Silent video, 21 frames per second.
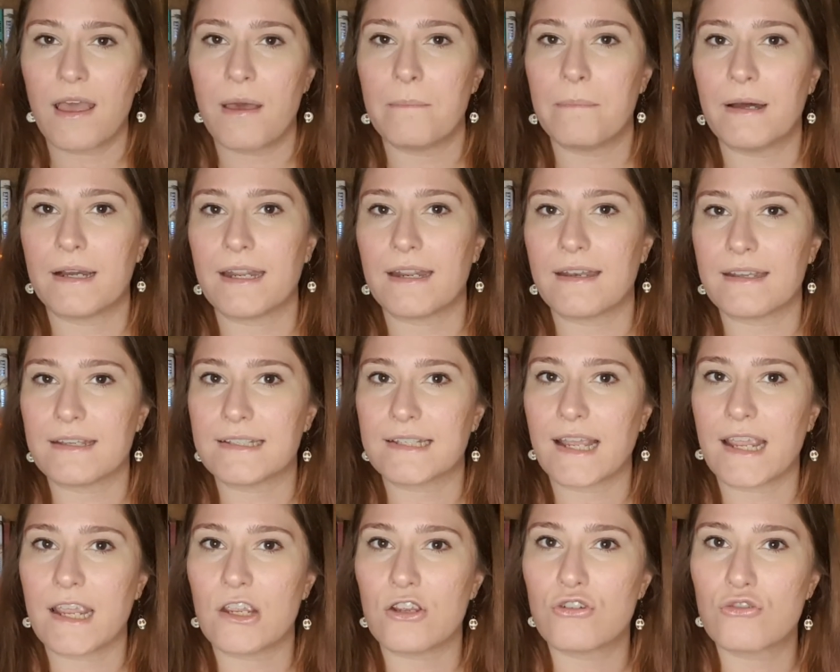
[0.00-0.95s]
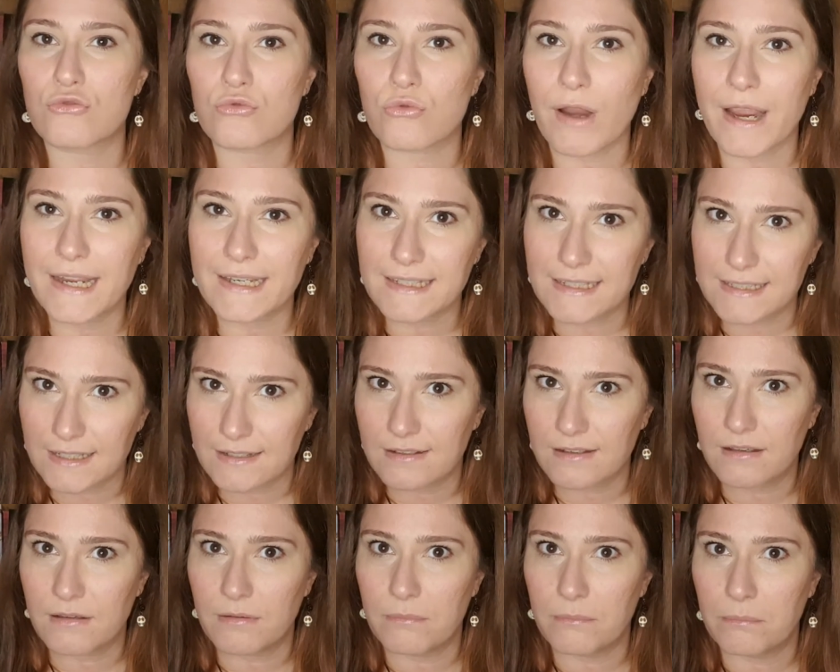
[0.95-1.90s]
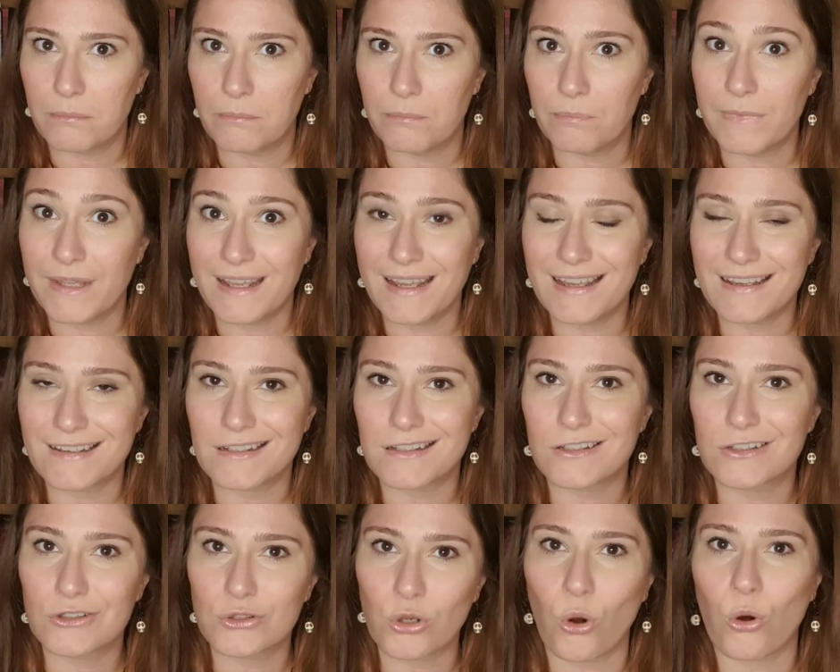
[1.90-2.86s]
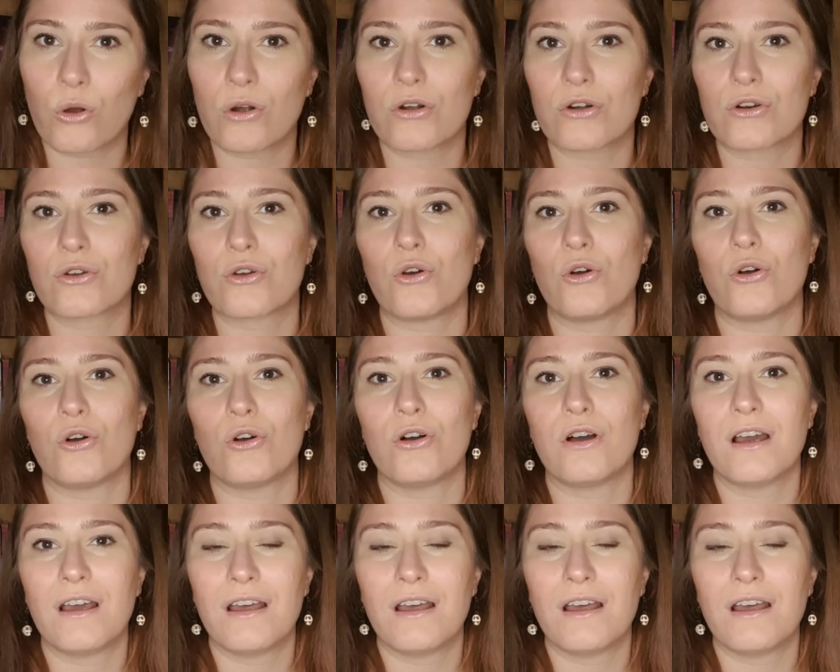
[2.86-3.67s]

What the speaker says: but it is a great historically